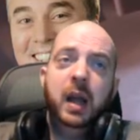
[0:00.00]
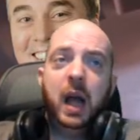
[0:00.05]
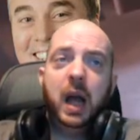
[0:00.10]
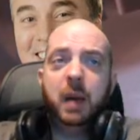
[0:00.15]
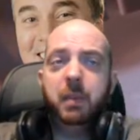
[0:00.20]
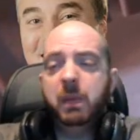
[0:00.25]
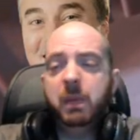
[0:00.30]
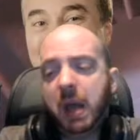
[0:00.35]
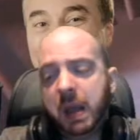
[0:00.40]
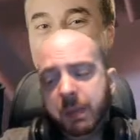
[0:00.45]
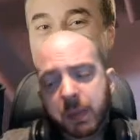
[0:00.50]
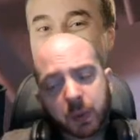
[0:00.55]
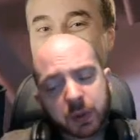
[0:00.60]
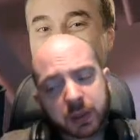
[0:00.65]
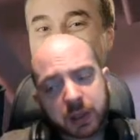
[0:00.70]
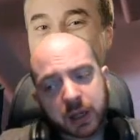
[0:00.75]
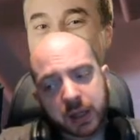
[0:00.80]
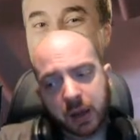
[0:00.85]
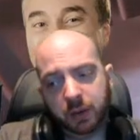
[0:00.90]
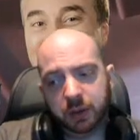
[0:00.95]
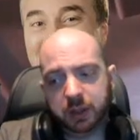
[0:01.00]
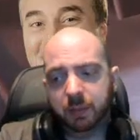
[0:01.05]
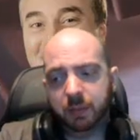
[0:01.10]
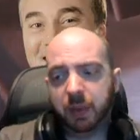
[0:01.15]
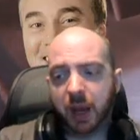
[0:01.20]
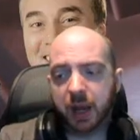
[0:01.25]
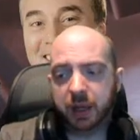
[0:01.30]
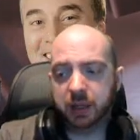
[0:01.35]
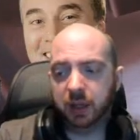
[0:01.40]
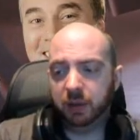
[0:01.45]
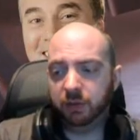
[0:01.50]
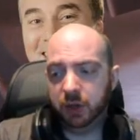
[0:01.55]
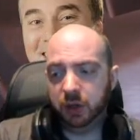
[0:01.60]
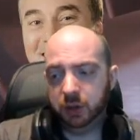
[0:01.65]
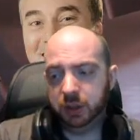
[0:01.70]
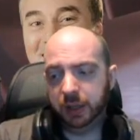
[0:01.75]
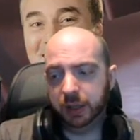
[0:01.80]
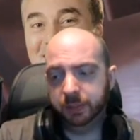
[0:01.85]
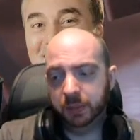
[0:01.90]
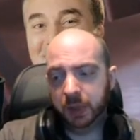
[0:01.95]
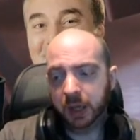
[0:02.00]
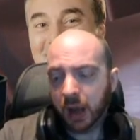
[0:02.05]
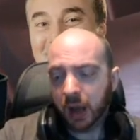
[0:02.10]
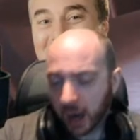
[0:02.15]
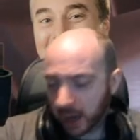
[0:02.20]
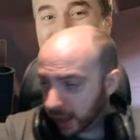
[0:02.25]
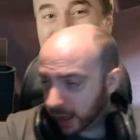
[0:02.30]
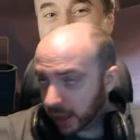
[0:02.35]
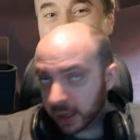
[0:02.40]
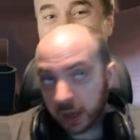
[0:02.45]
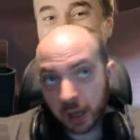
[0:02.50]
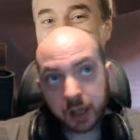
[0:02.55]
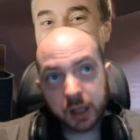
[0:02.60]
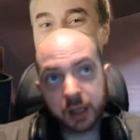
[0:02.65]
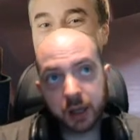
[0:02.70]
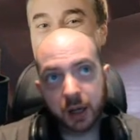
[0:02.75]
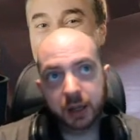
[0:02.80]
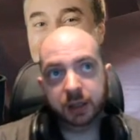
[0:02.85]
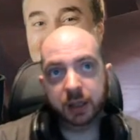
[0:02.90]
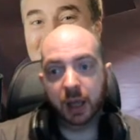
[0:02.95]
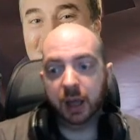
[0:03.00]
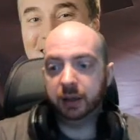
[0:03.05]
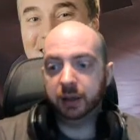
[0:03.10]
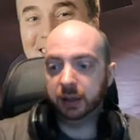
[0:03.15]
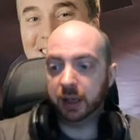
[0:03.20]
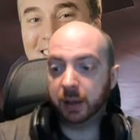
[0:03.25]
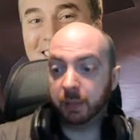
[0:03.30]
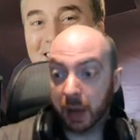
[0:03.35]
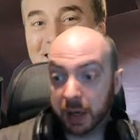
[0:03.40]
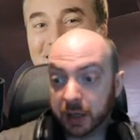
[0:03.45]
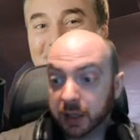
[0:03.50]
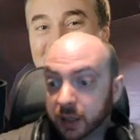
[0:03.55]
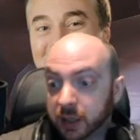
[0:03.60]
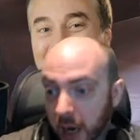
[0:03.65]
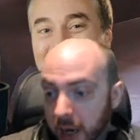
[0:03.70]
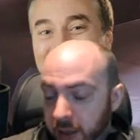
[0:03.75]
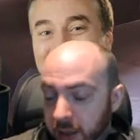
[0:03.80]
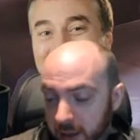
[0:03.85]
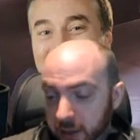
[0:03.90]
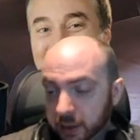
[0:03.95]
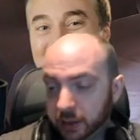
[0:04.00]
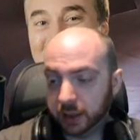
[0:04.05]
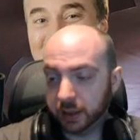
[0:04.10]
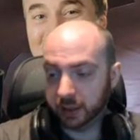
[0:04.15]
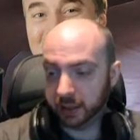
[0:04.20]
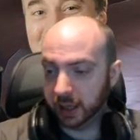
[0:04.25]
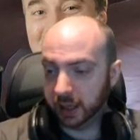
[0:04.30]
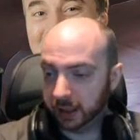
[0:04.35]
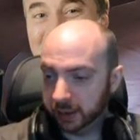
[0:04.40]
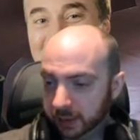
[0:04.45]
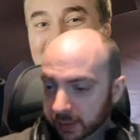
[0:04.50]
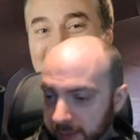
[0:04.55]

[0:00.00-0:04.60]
Maybe we'll see that on some planets in the future. I like the idea. It makes sense, doesn't it?